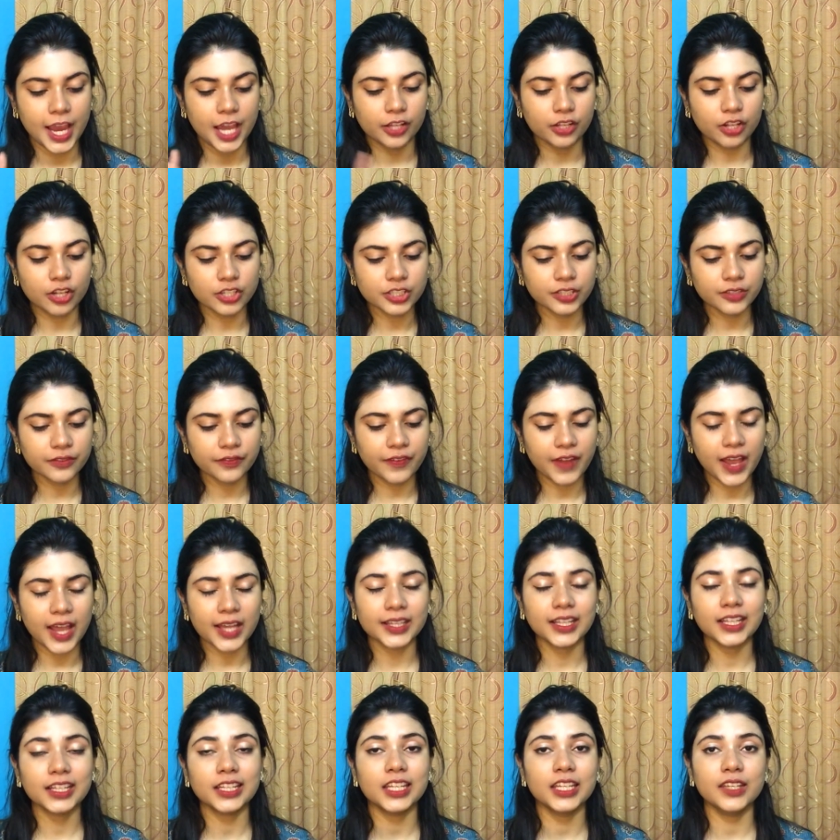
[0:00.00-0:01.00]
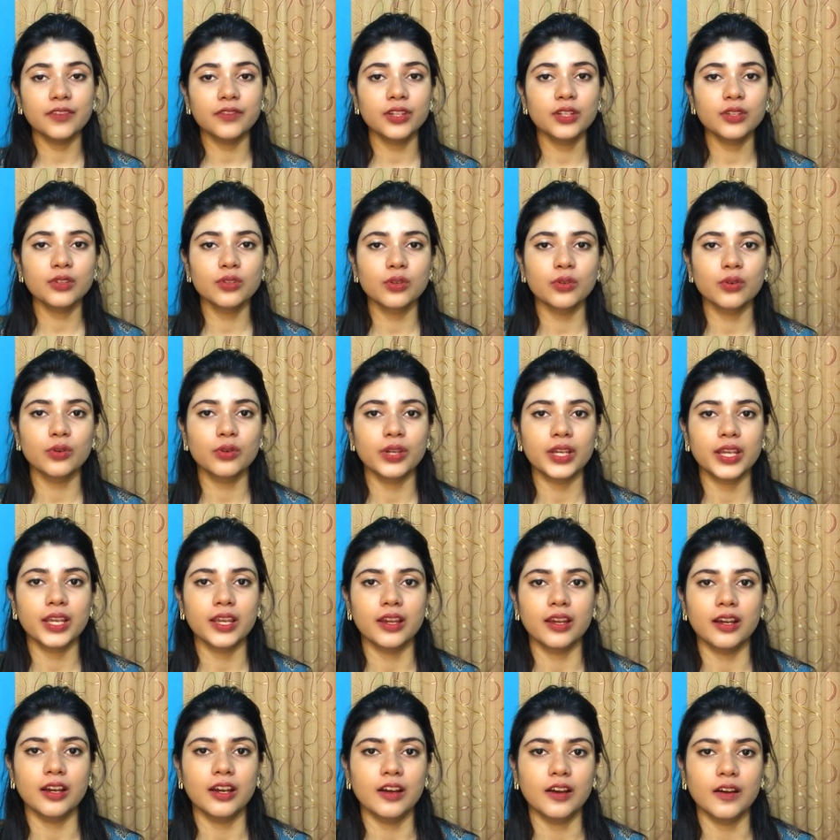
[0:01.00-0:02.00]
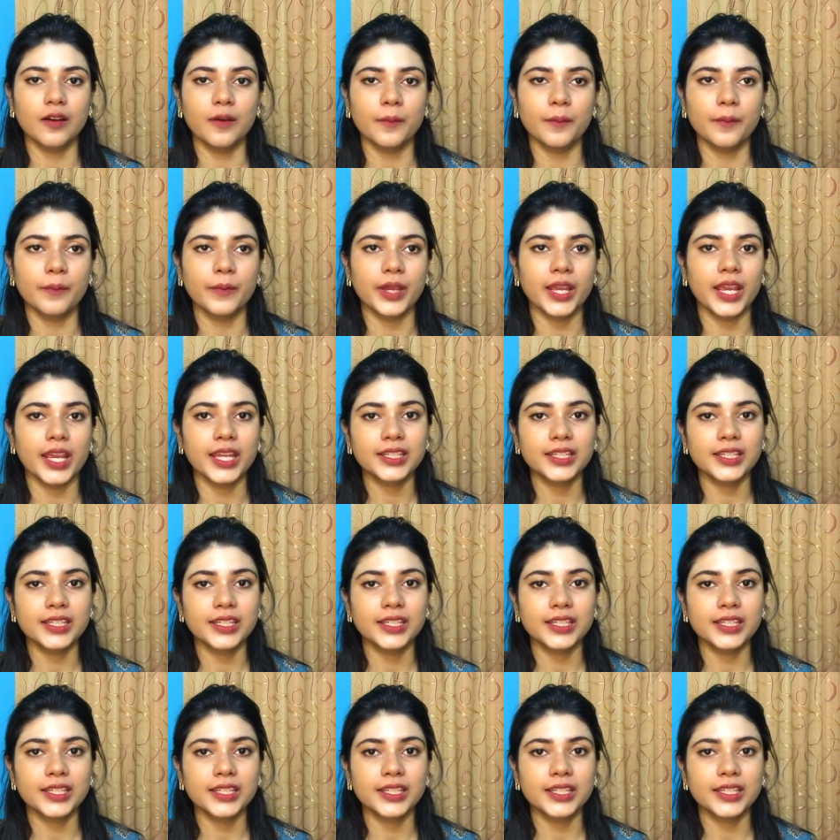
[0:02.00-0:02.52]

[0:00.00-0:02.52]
and also the fact that even though um,